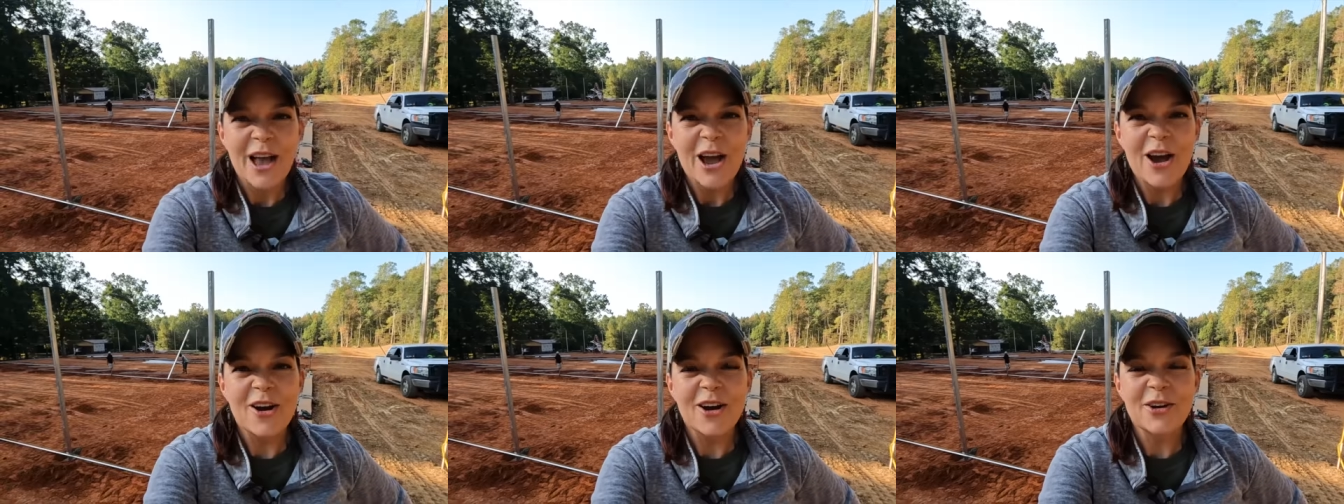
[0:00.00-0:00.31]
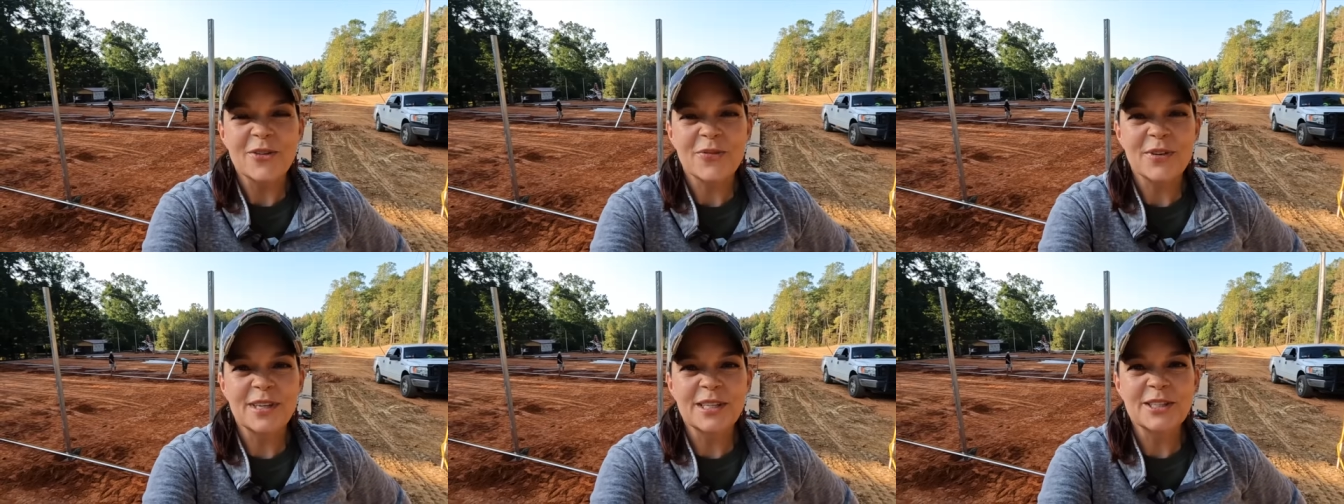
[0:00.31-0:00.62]
All
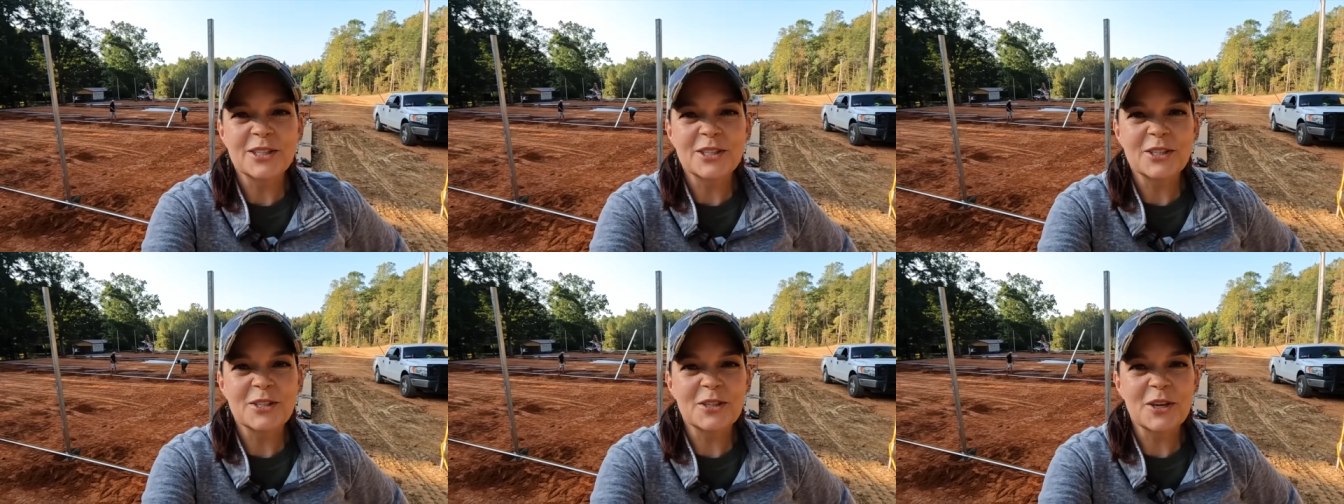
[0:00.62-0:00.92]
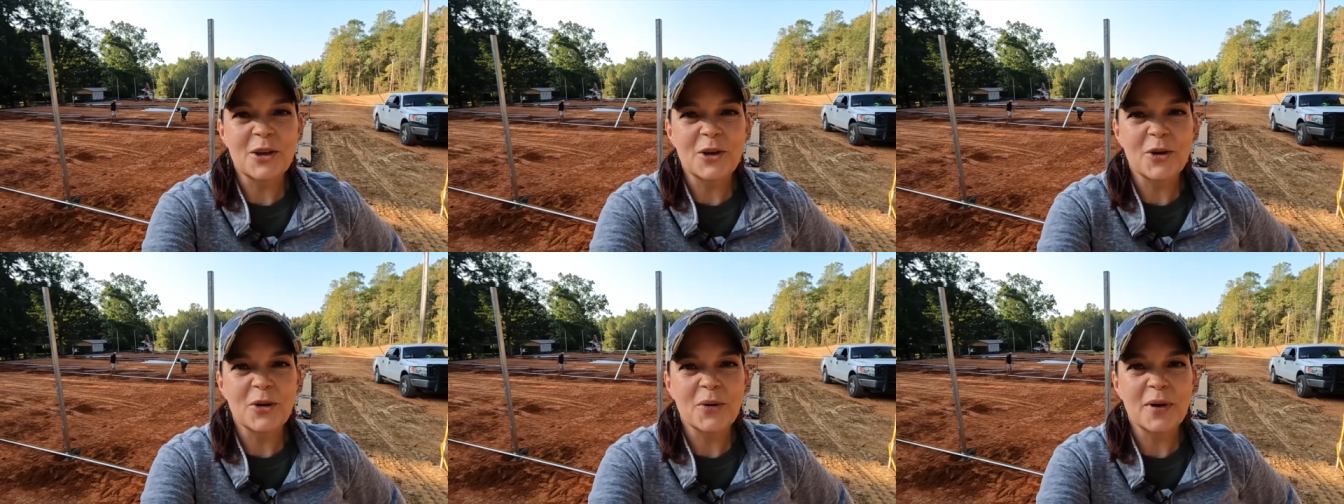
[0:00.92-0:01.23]
right, friends,
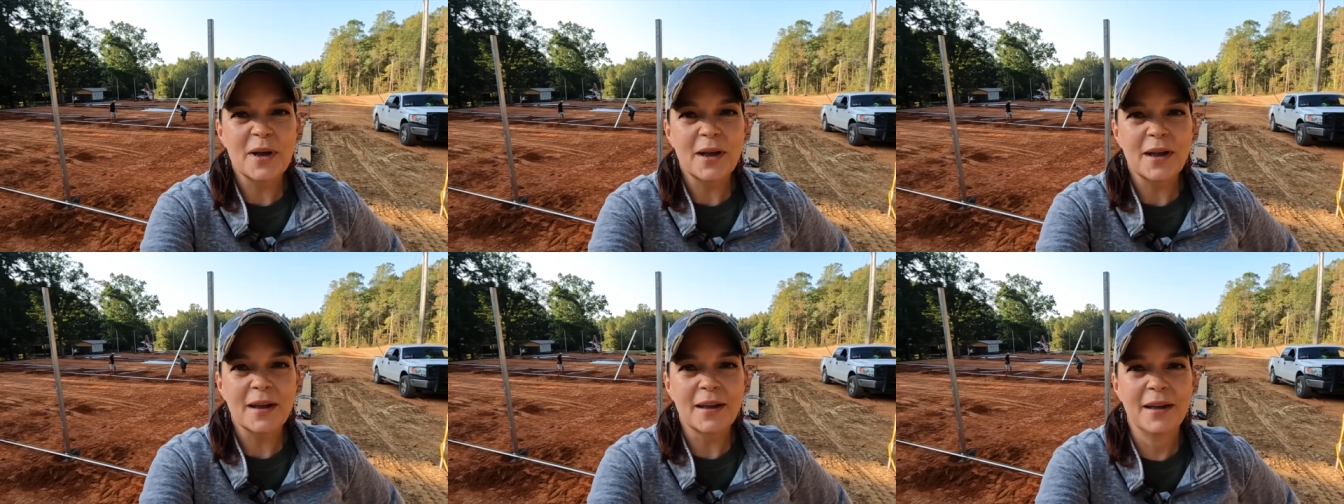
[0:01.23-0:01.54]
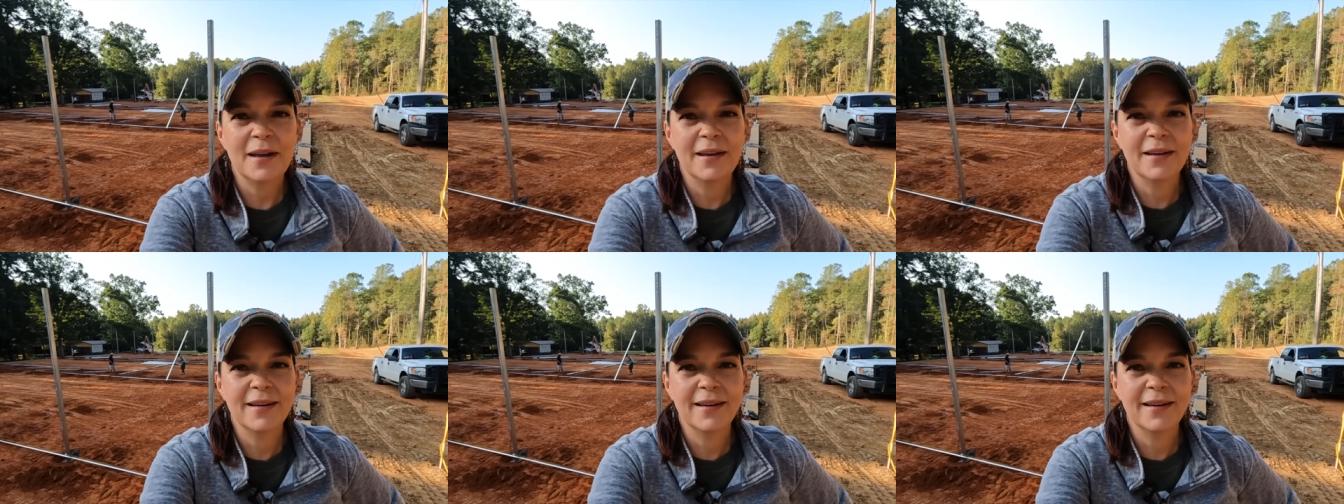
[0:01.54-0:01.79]
so